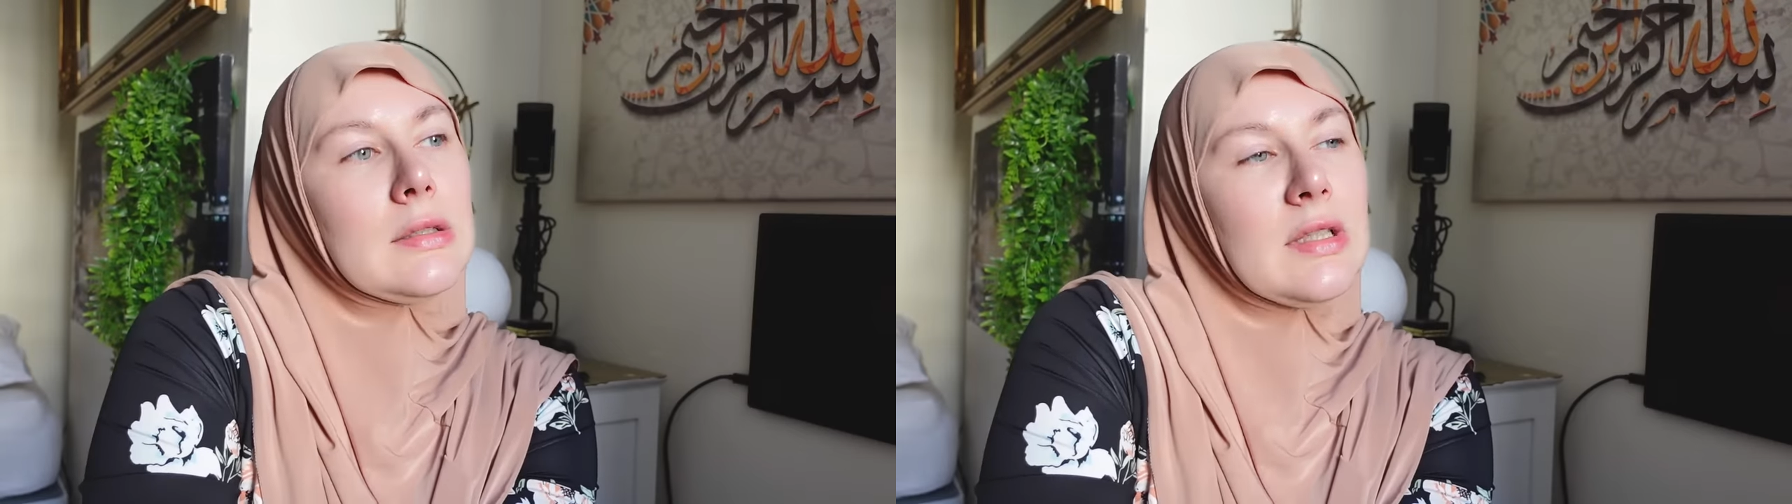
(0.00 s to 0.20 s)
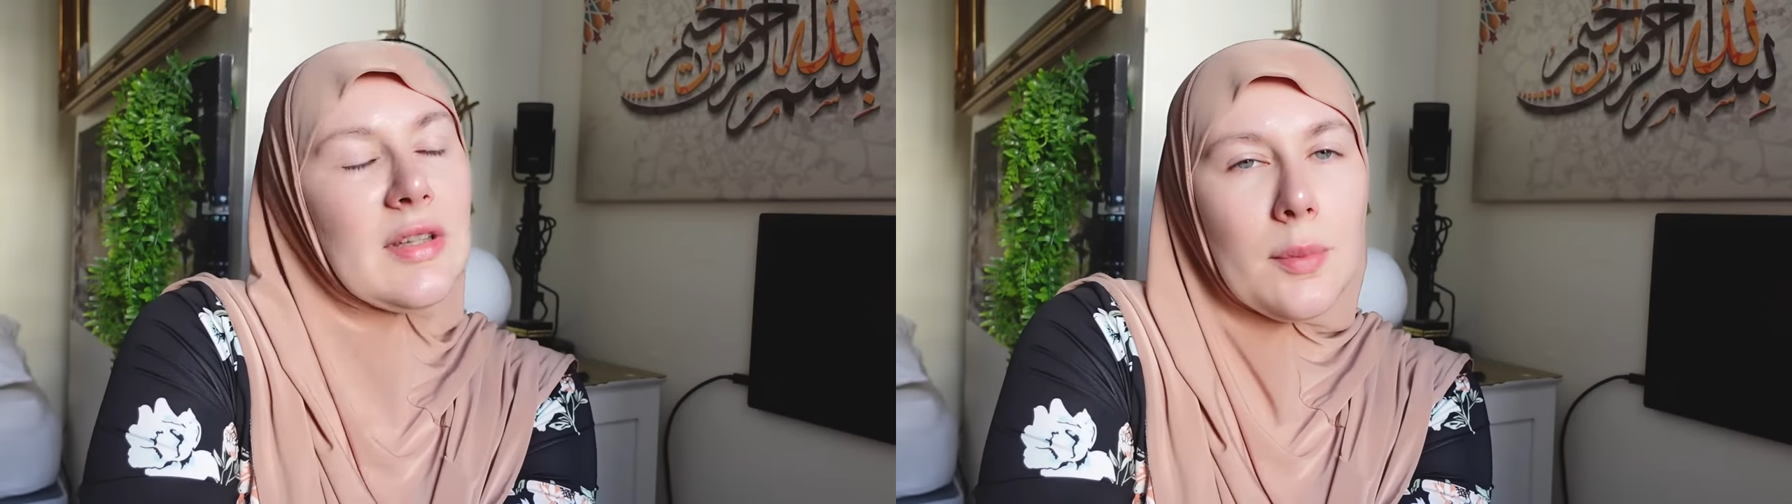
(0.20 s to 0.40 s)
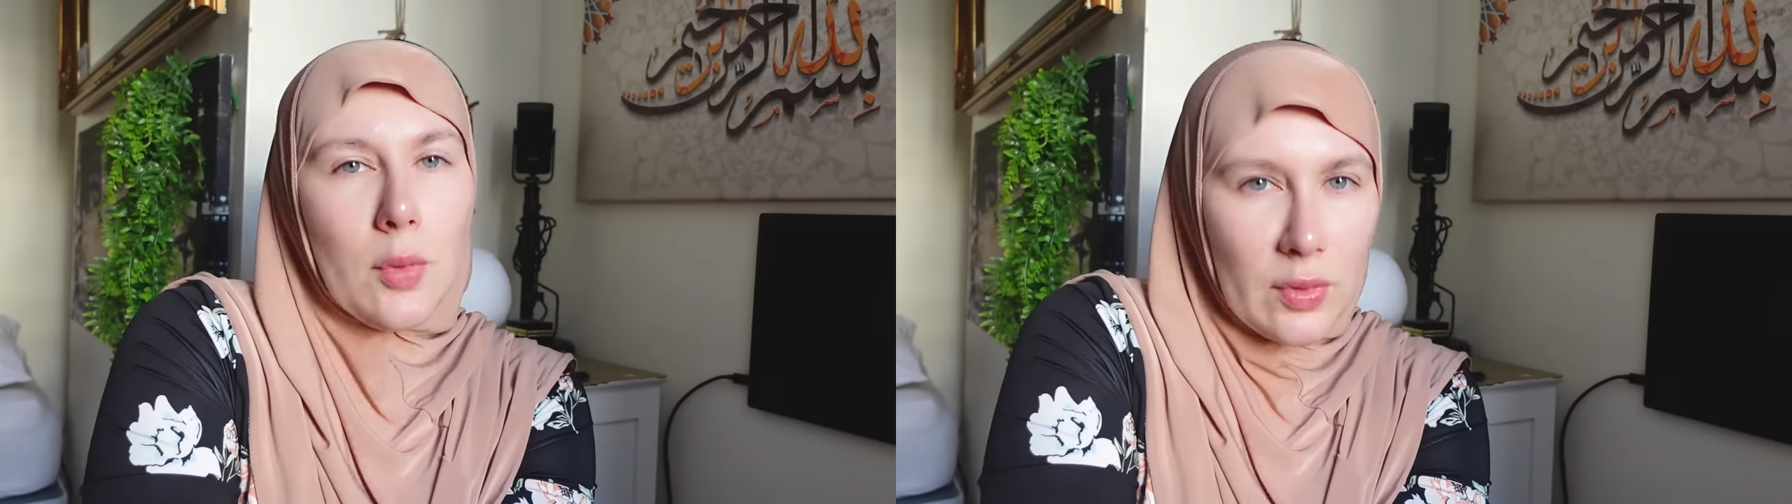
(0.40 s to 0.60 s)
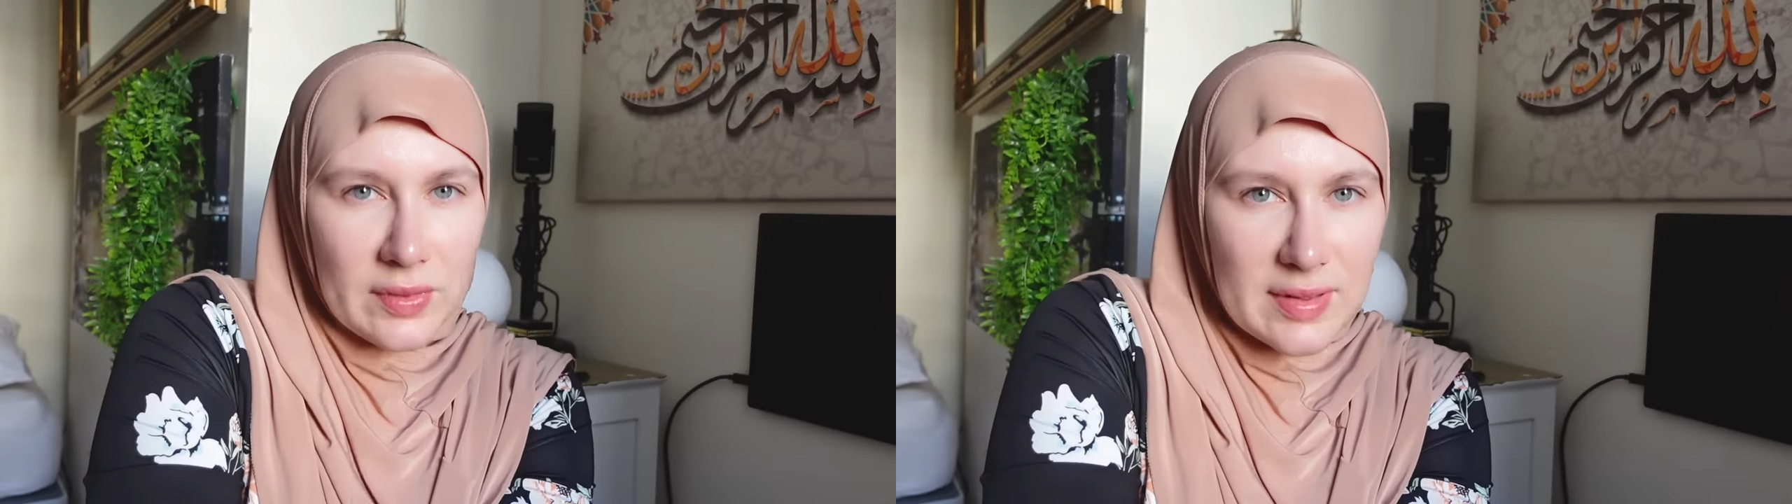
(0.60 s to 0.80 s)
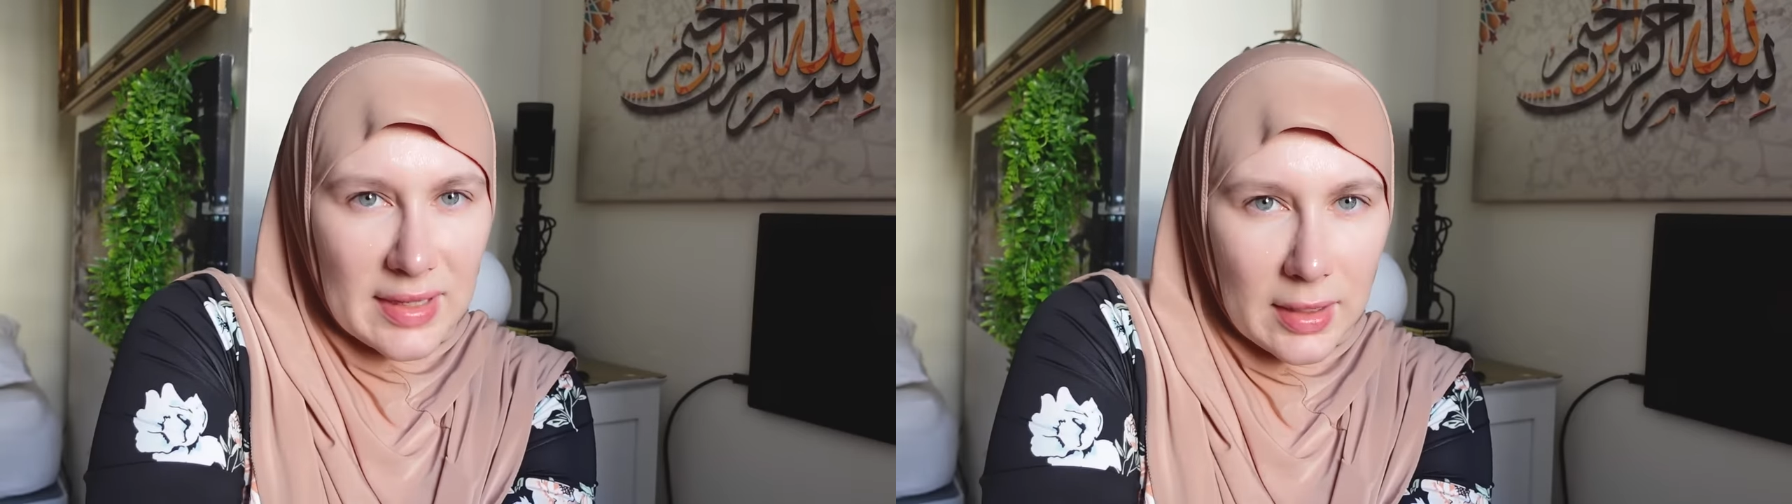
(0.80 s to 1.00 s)
It's
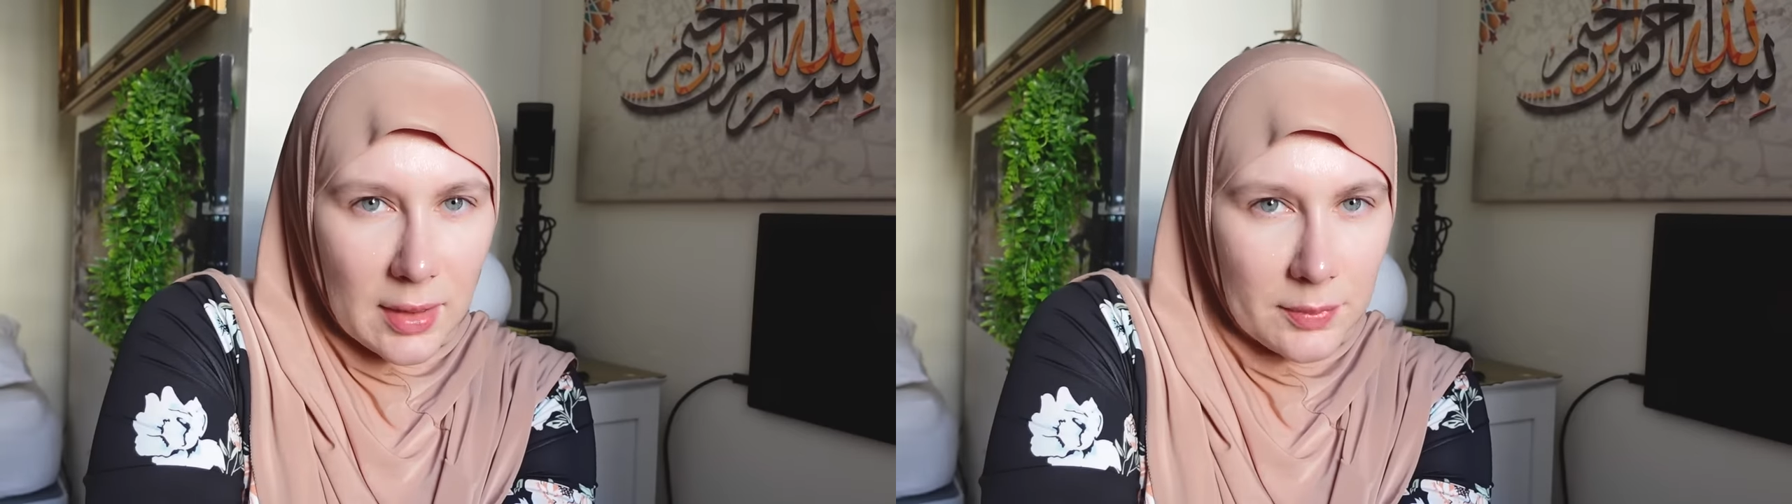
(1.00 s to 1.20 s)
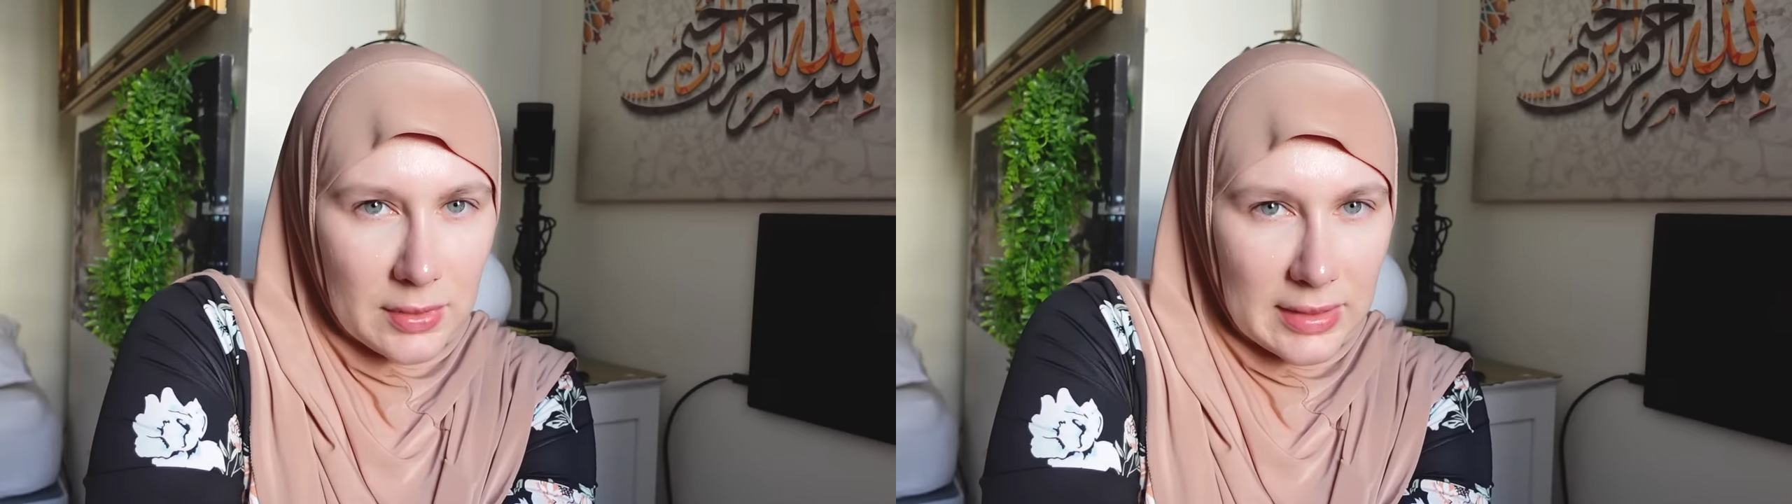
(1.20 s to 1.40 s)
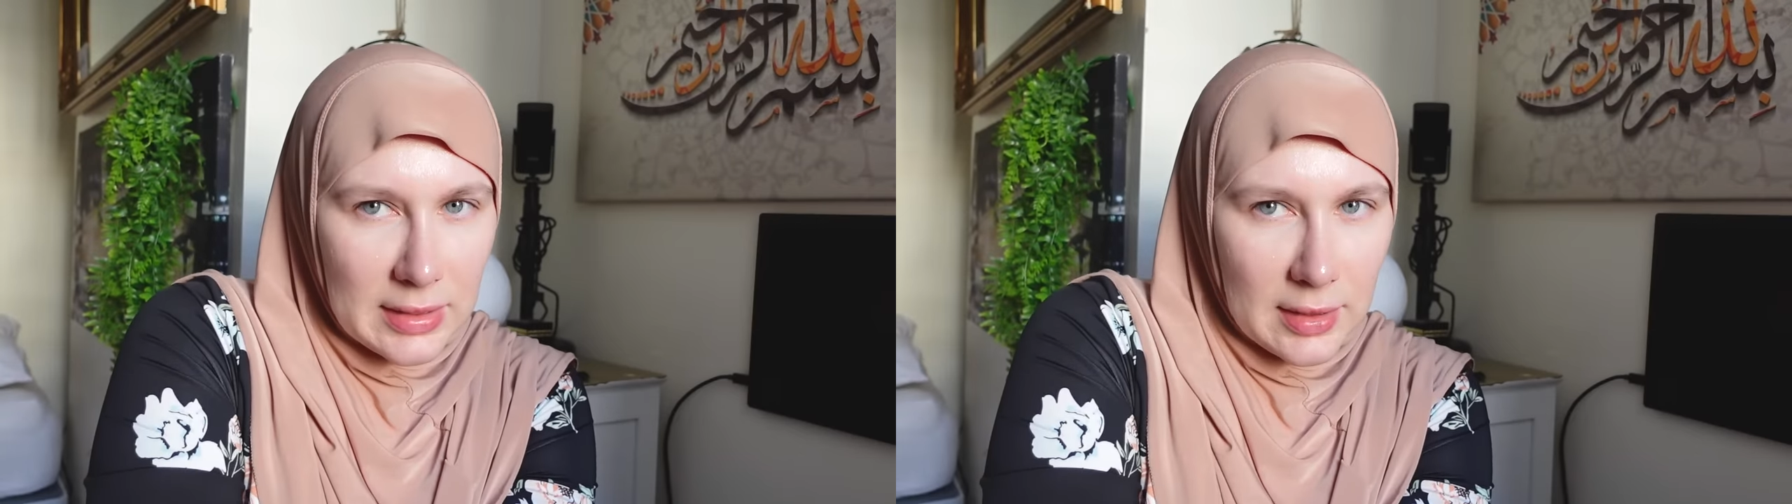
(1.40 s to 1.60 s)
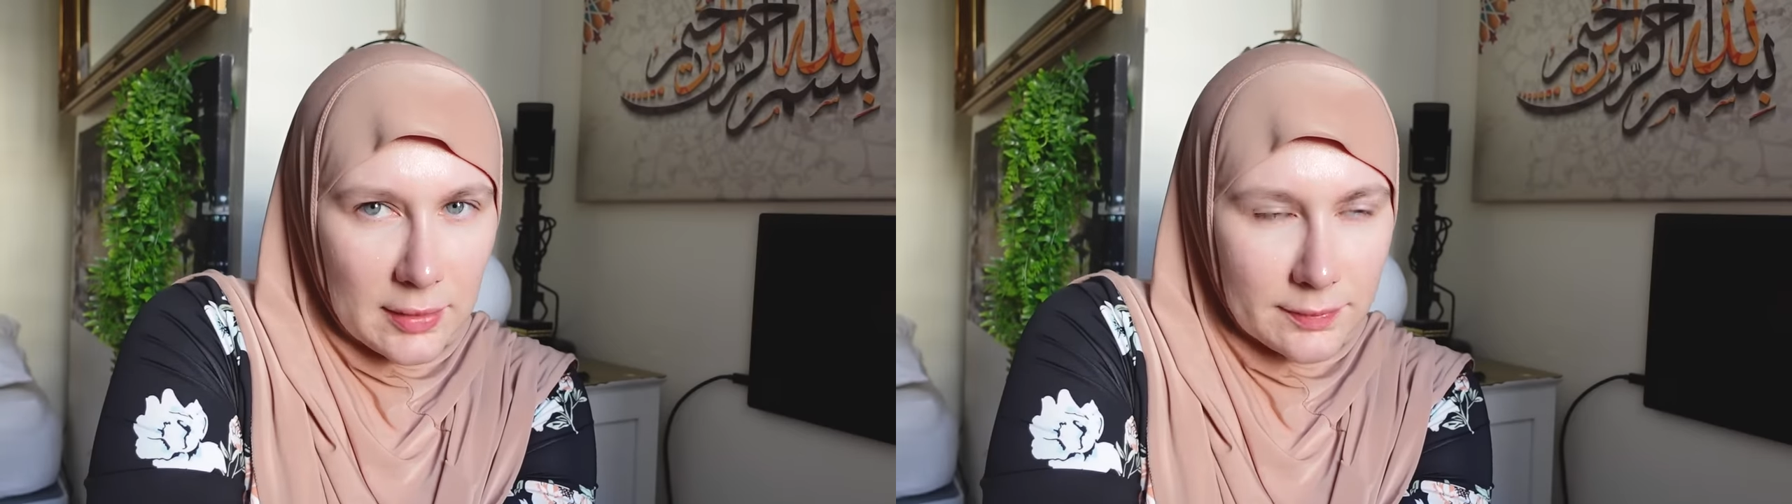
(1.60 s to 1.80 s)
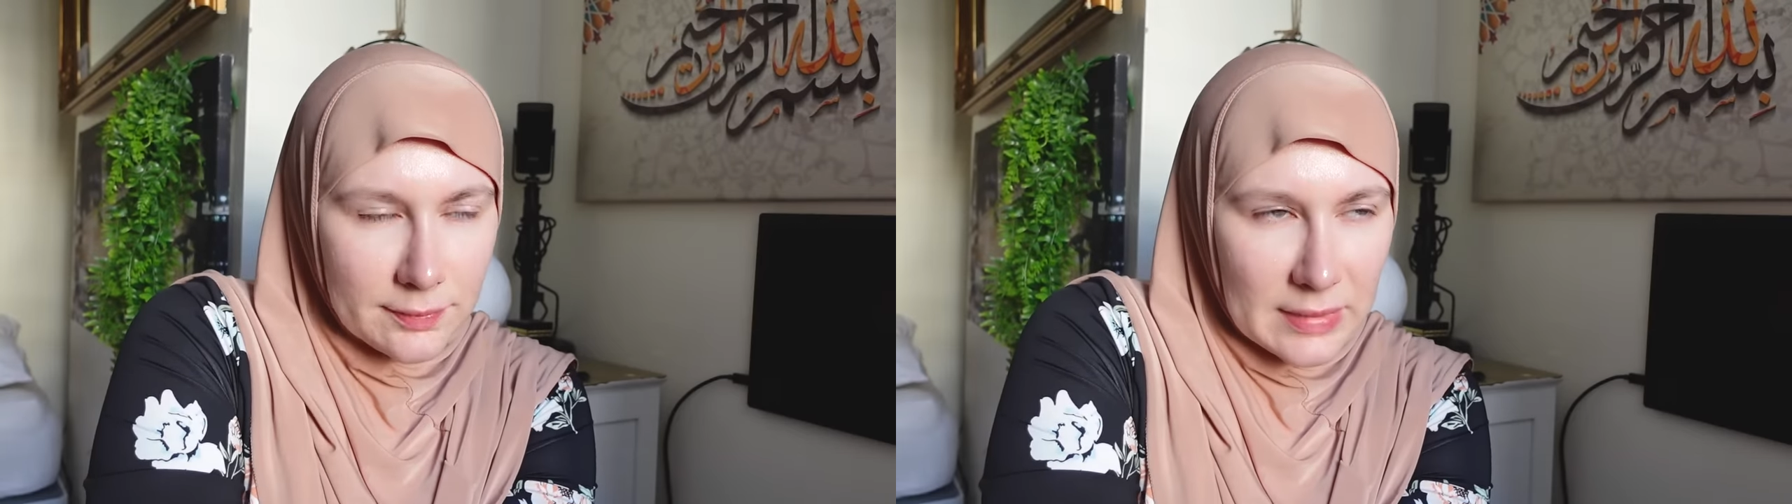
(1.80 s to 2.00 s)
important to say Alhamdulillah